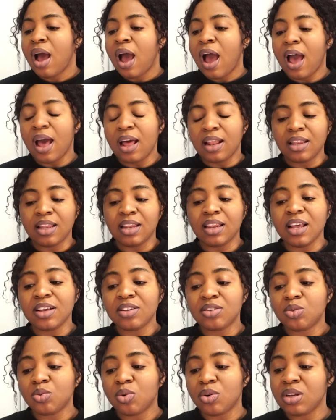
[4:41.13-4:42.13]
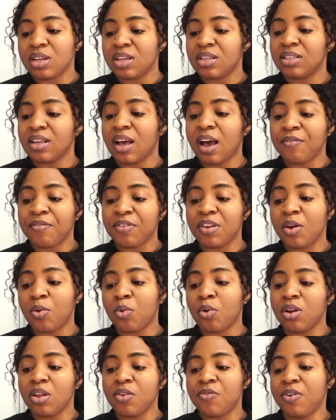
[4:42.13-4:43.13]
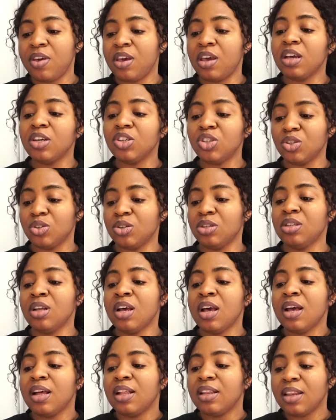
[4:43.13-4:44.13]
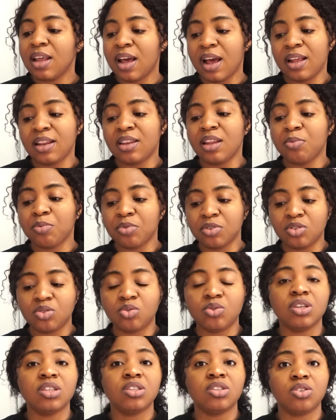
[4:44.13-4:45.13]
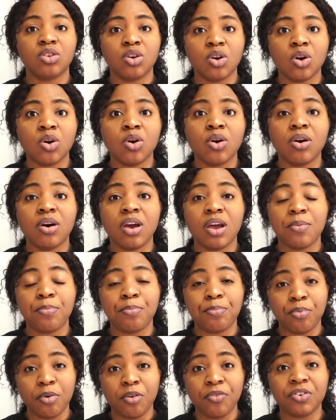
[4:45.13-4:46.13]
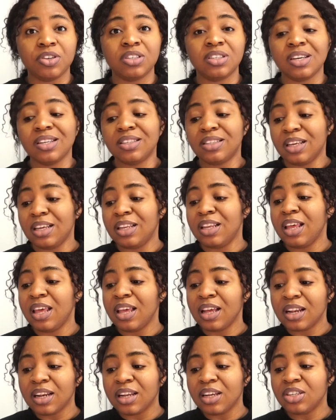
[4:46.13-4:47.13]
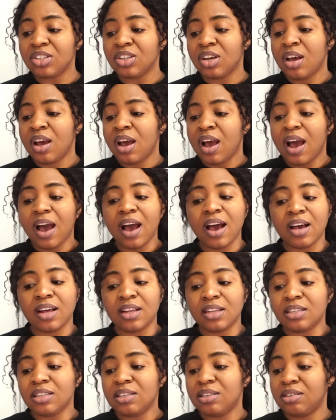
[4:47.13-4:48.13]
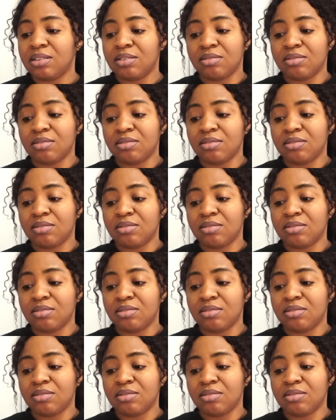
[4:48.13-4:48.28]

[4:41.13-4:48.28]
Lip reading: And the next one is having a qualification that demonstrates your proficient in English and